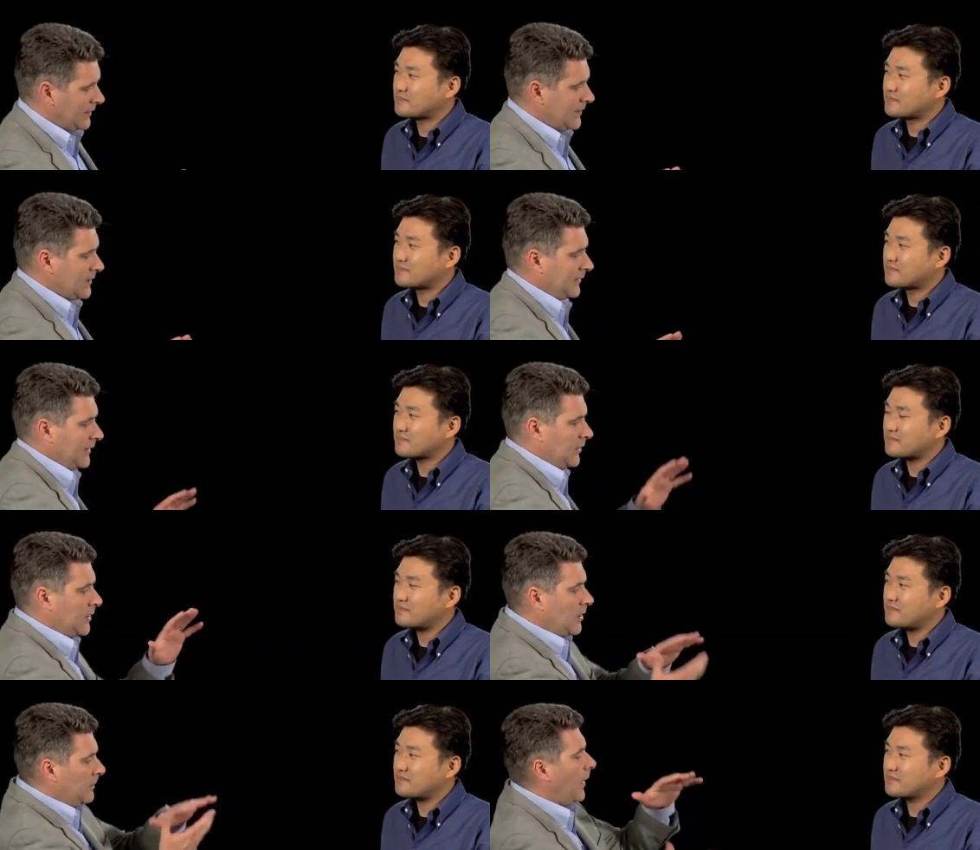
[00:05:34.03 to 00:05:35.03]
Speaker 1: these things, I think you
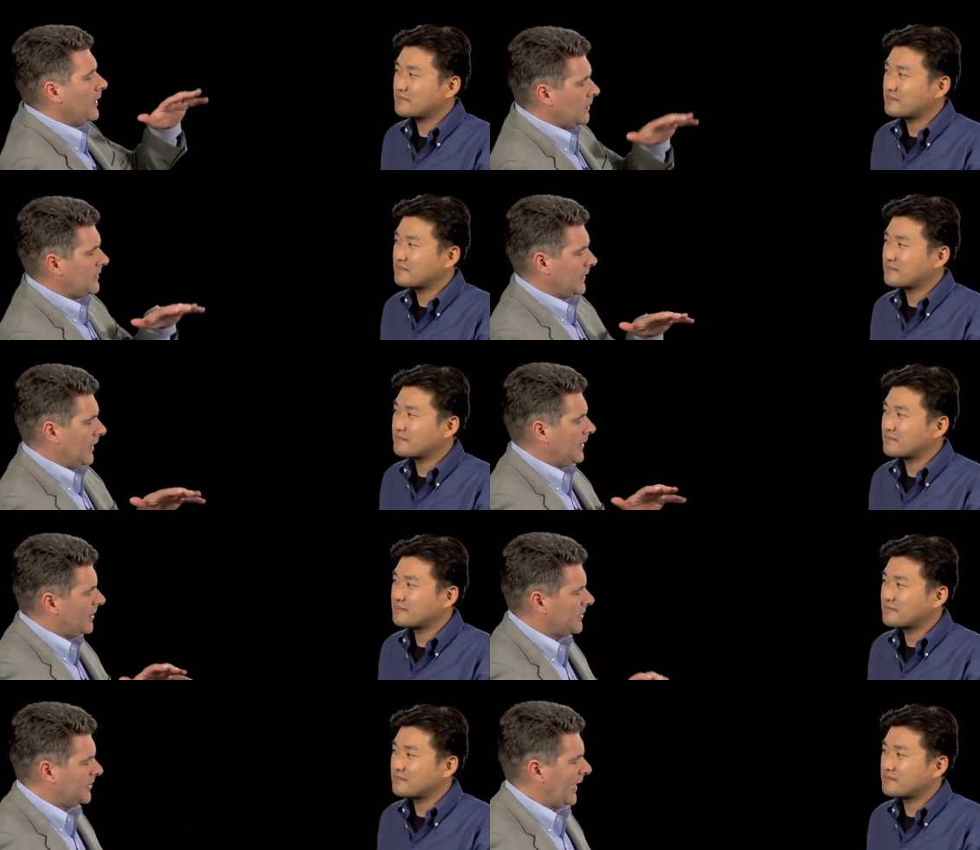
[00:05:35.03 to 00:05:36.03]
can combine them together,
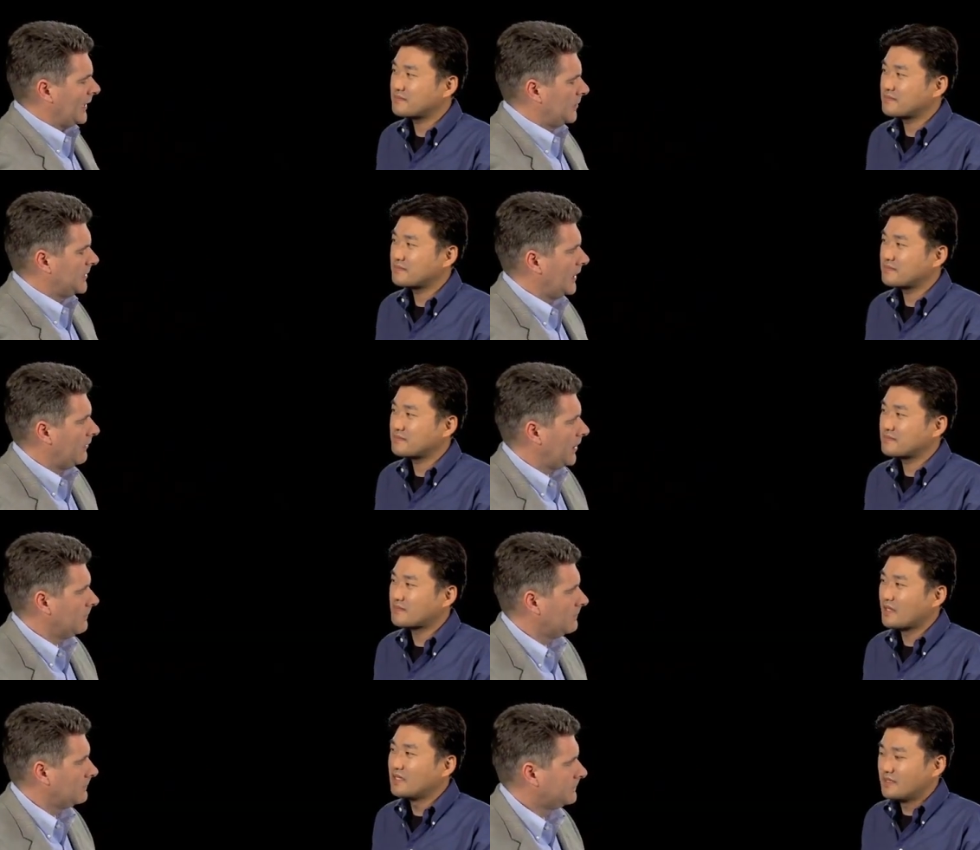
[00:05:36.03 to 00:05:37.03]
you can stack them, is that
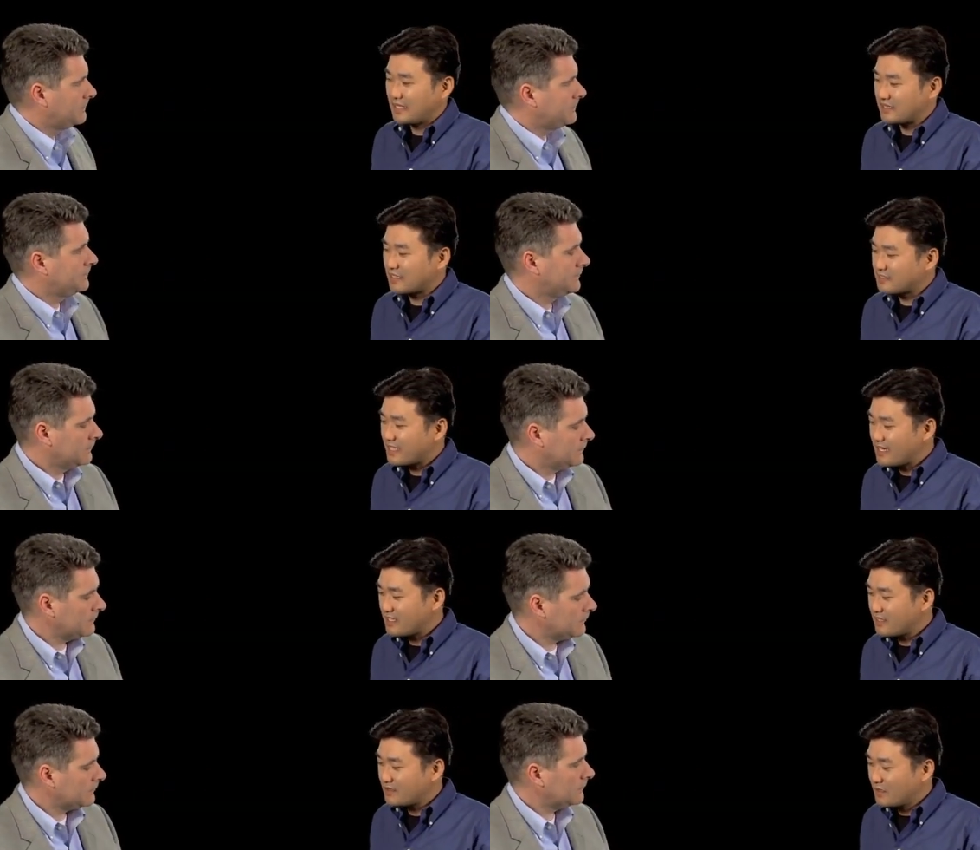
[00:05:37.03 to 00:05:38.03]
right?
Speaker 2: Yeah, the
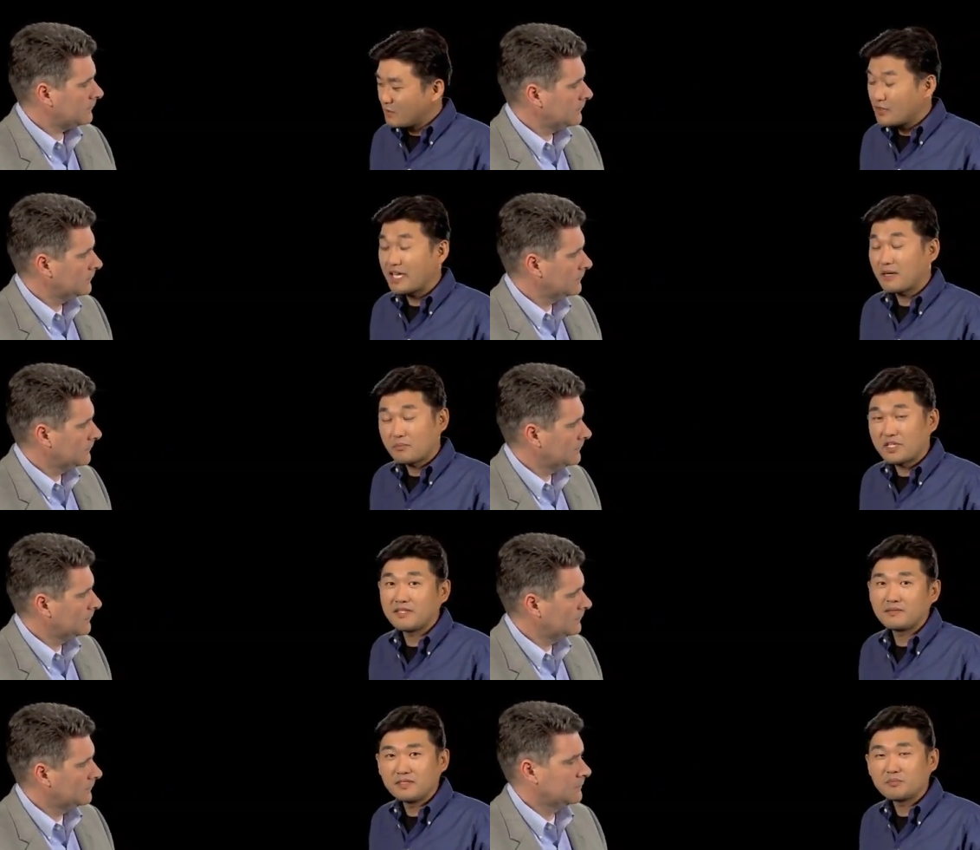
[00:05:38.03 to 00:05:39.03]
stacking, we have
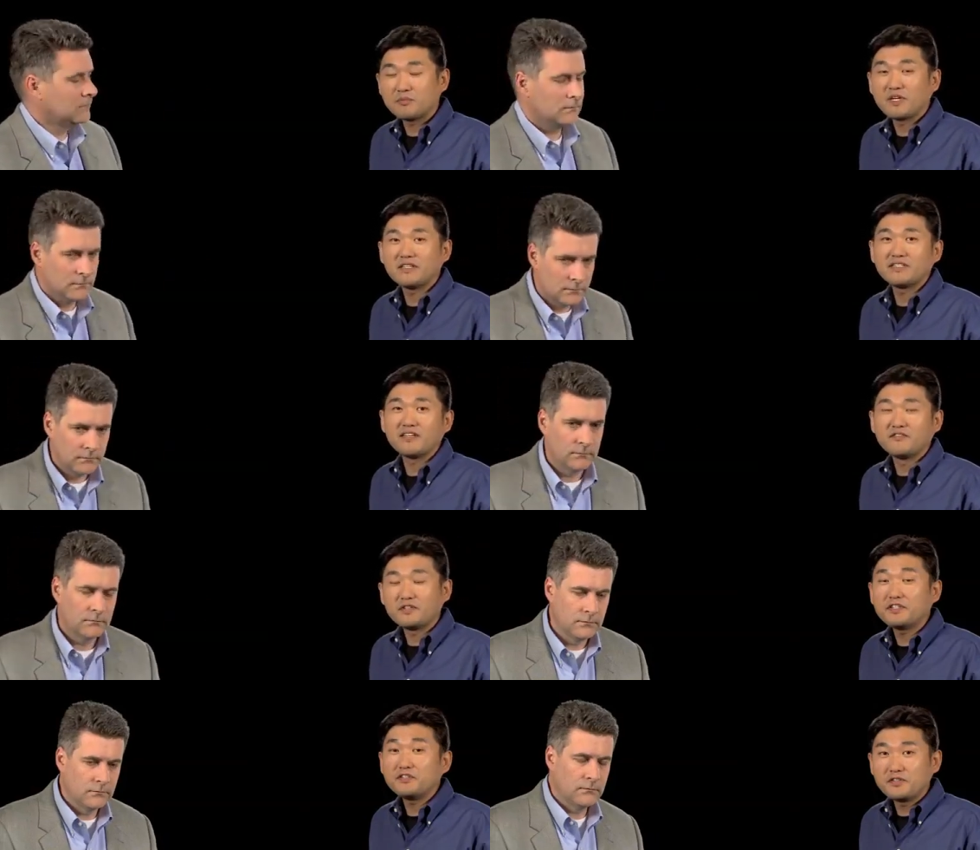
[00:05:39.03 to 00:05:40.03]
been implementing a
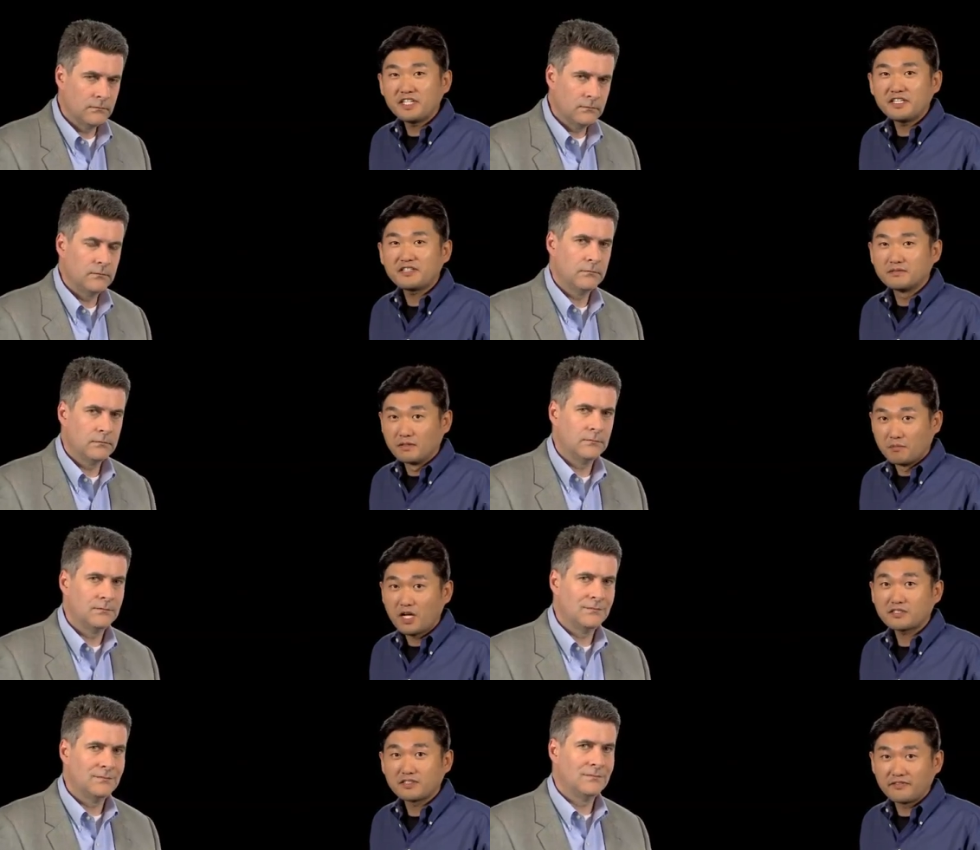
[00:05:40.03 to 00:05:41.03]
very unique and
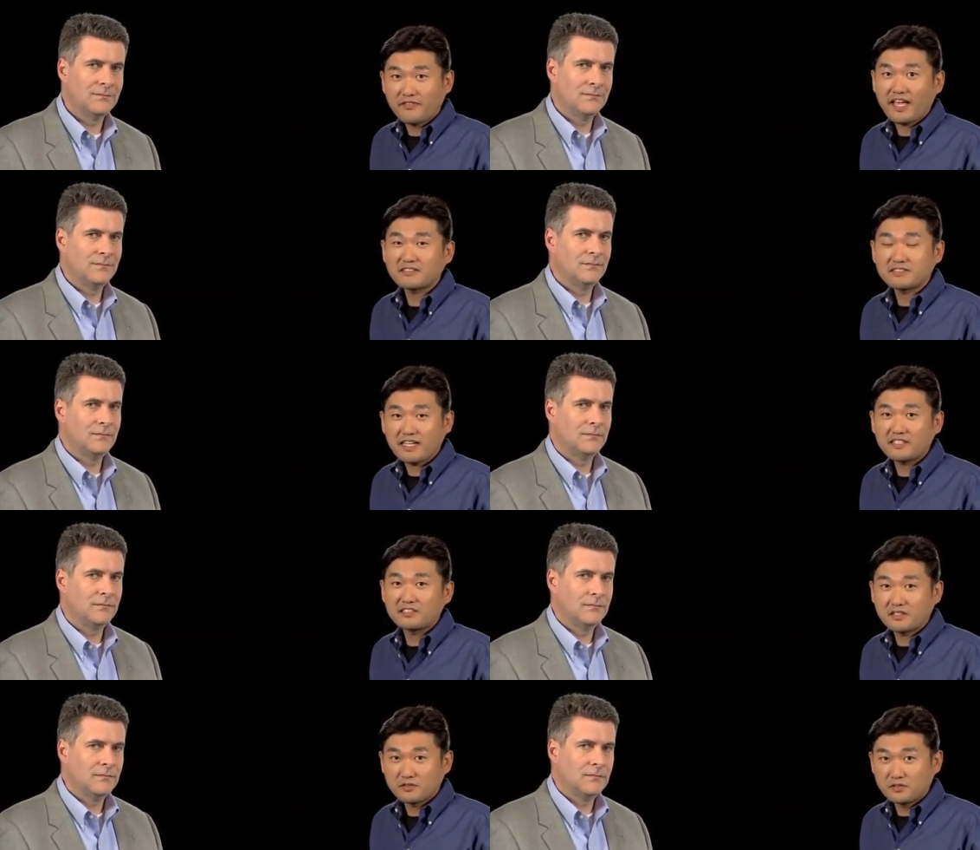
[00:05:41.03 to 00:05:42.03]
robust and fast
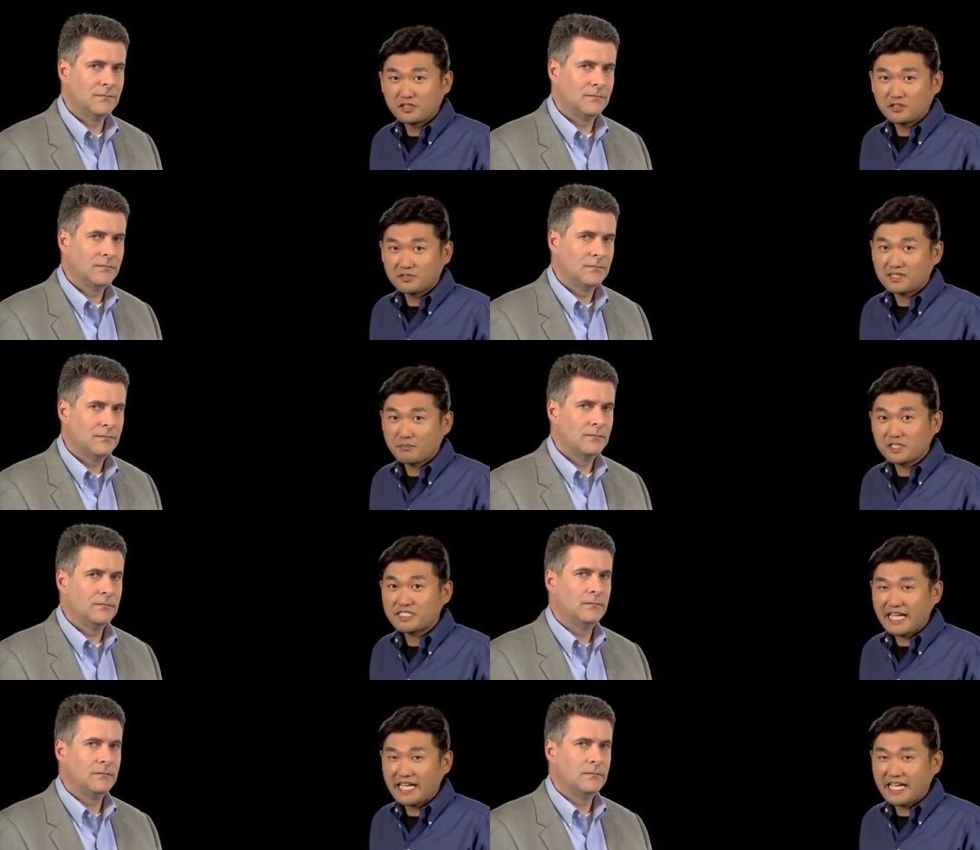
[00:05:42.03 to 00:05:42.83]
stacking technology called Summit